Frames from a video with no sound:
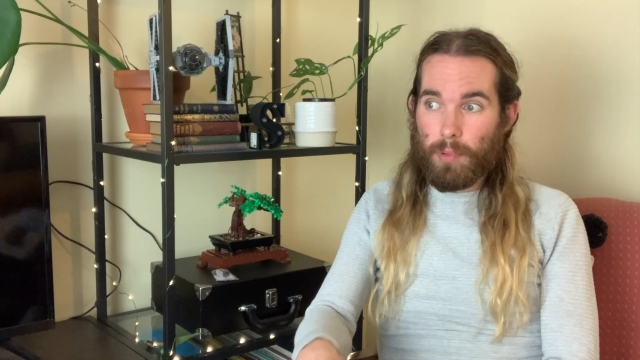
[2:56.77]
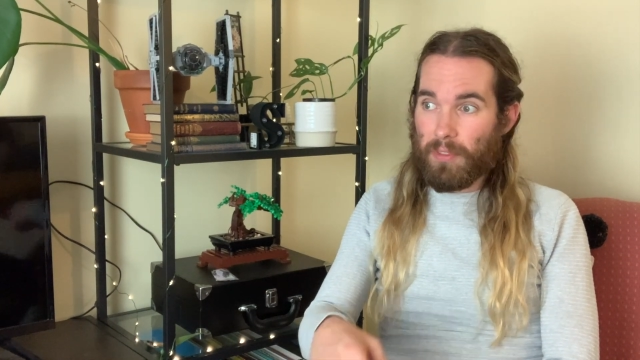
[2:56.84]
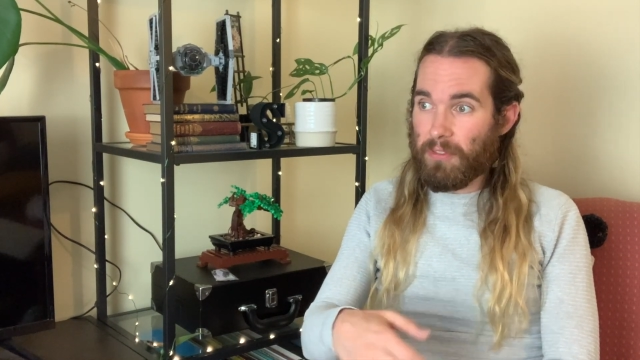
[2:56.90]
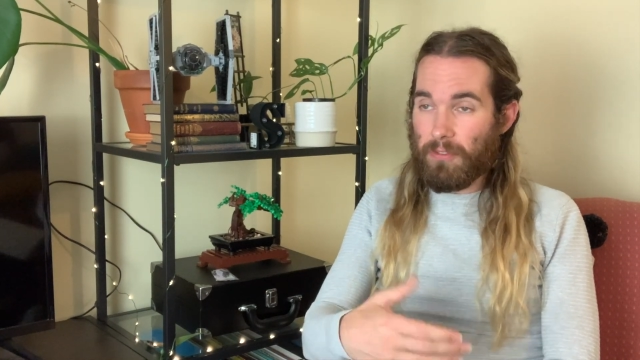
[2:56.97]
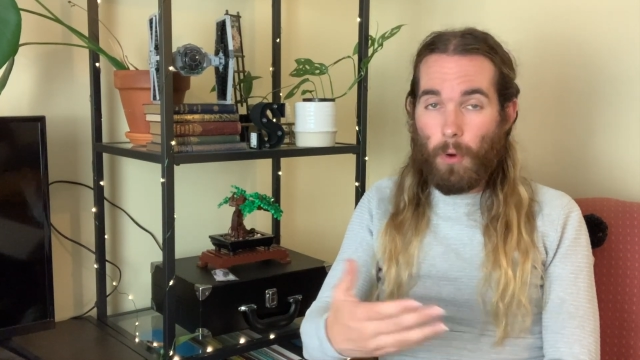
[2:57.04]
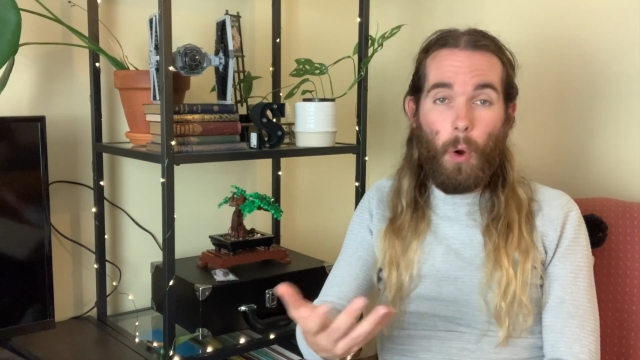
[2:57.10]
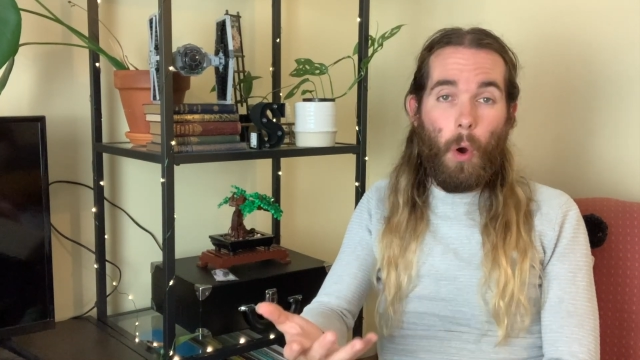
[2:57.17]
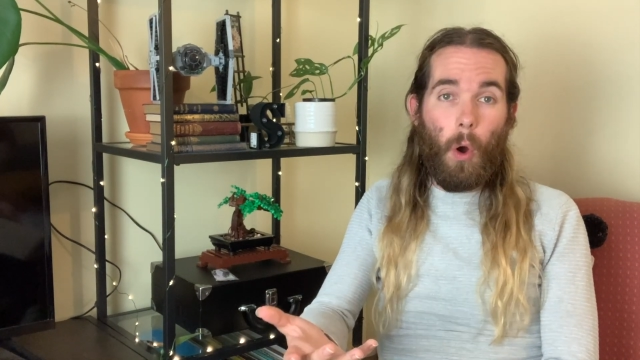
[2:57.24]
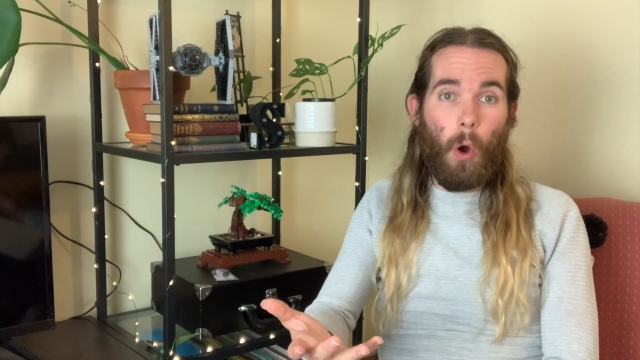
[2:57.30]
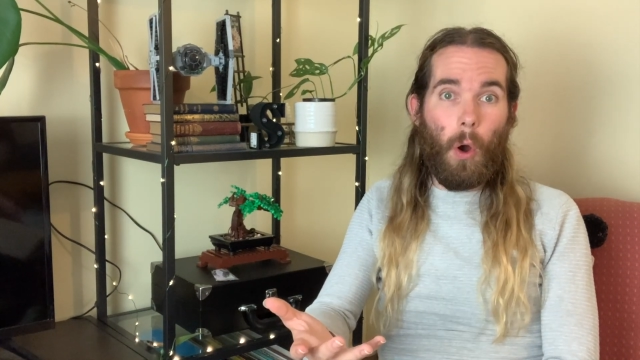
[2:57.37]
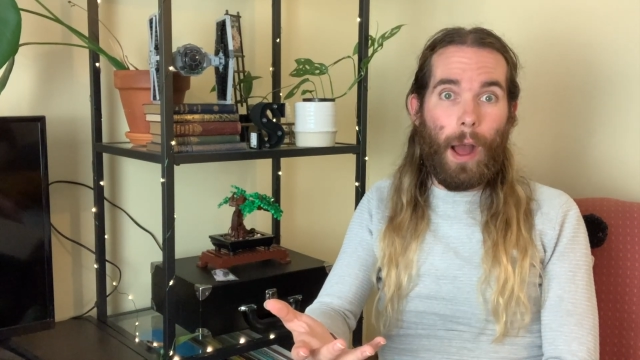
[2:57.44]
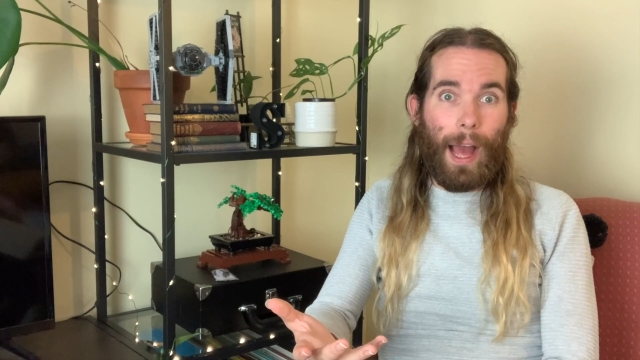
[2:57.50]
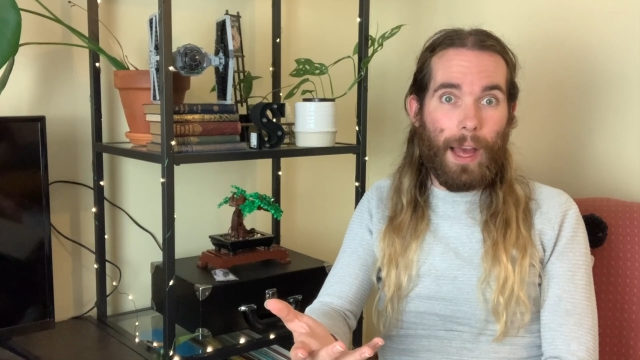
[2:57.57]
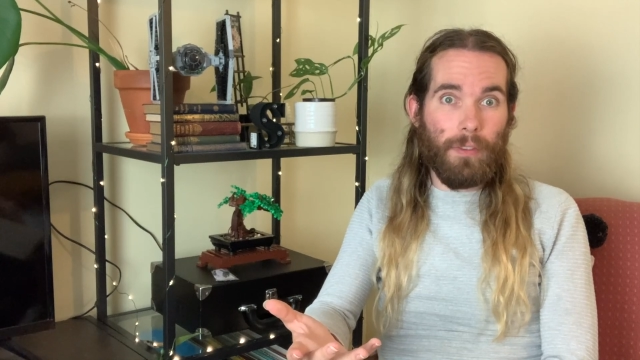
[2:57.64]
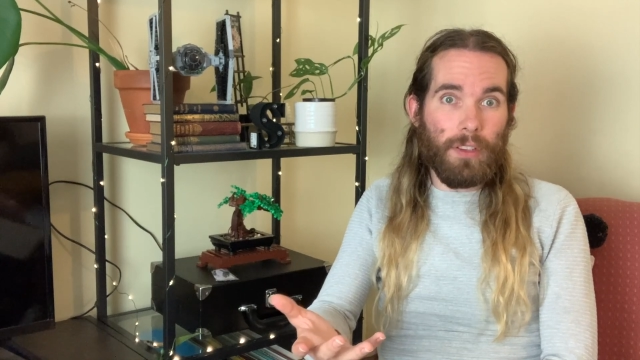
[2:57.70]

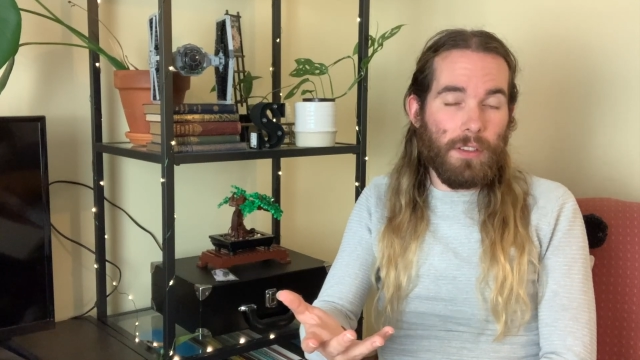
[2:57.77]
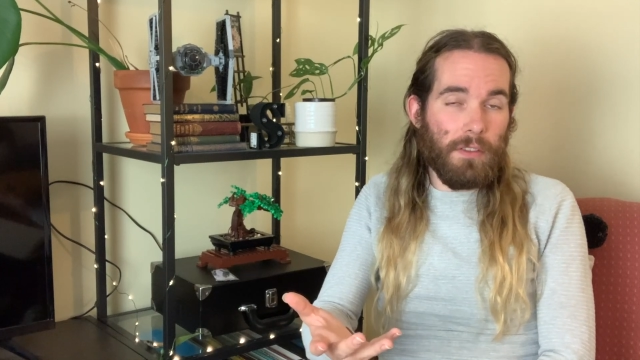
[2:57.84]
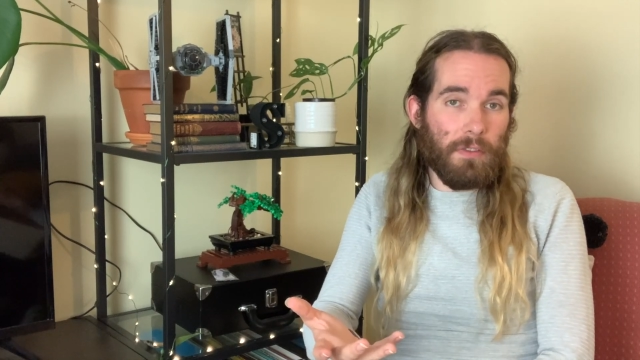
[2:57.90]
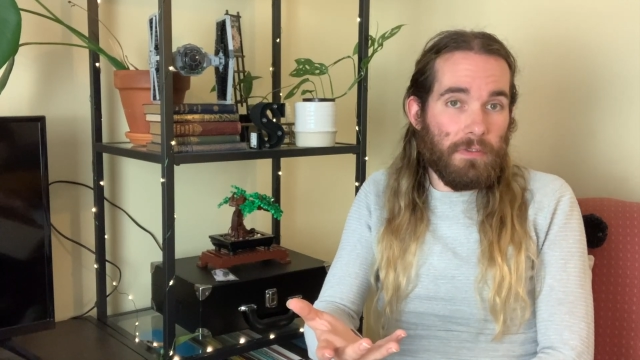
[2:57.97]
before having